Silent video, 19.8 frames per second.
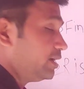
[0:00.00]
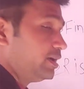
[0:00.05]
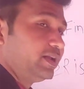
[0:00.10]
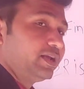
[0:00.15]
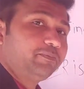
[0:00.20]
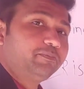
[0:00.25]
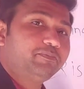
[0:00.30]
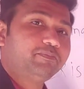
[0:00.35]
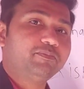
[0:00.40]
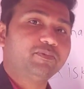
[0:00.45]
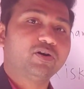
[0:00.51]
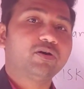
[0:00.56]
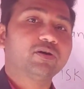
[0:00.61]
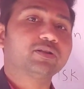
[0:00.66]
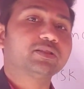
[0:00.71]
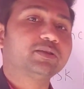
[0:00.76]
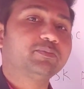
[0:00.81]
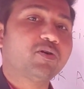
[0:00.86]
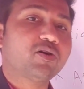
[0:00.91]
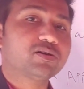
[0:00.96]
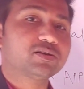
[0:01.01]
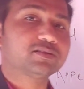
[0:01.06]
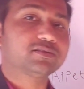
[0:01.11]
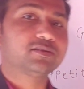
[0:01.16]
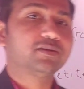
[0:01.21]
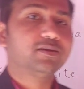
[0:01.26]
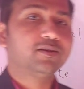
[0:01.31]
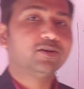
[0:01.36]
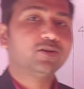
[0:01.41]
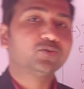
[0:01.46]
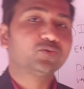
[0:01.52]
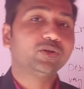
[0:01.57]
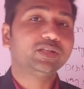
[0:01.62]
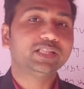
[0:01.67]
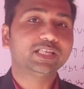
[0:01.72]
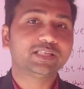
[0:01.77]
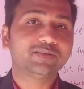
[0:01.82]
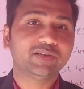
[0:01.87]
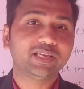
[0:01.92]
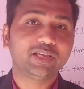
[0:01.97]
debt or the bonds. So in
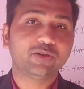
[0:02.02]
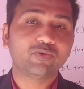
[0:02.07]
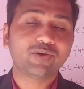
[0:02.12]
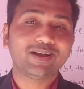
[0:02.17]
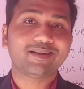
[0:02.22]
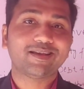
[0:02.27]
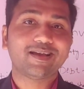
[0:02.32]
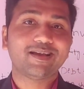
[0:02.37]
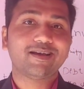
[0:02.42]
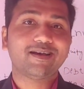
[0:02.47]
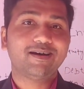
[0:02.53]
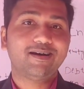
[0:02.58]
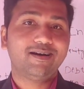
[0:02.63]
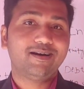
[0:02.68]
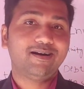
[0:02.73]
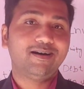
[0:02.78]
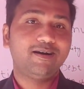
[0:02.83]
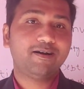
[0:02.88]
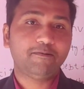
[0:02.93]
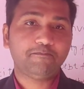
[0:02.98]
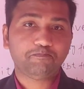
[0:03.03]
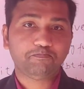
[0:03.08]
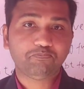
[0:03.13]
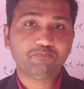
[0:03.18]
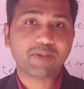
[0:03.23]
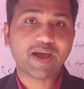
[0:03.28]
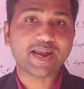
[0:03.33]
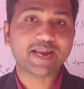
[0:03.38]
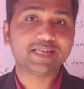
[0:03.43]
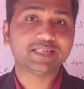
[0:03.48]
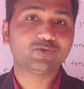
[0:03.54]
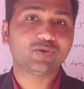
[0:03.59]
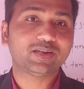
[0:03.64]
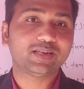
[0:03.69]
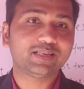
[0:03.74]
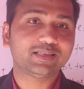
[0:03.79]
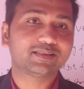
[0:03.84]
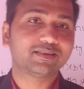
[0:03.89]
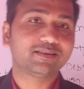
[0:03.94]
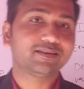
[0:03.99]
this way you can manage your
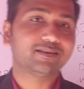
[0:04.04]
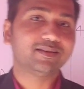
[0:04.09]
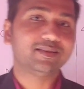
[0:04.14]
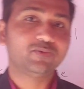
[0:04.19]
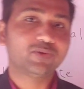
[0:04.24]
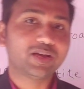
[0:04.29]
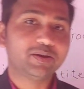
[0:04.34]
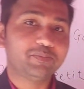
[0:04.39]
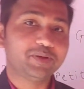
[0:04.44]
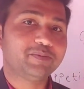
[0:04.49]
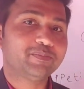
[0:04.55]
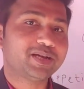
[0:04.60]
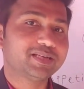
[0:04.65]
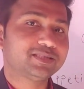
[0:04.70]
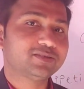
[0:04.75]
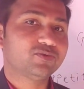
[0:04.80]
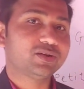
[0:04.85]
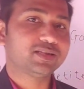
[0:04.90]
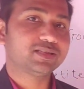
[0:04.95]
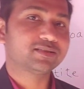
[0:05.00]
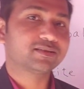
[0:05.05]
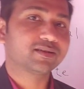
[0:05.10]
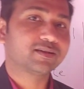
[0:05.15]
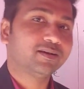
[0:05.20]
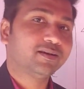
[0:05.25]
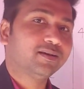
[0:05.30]
risk, you can minimize your risk.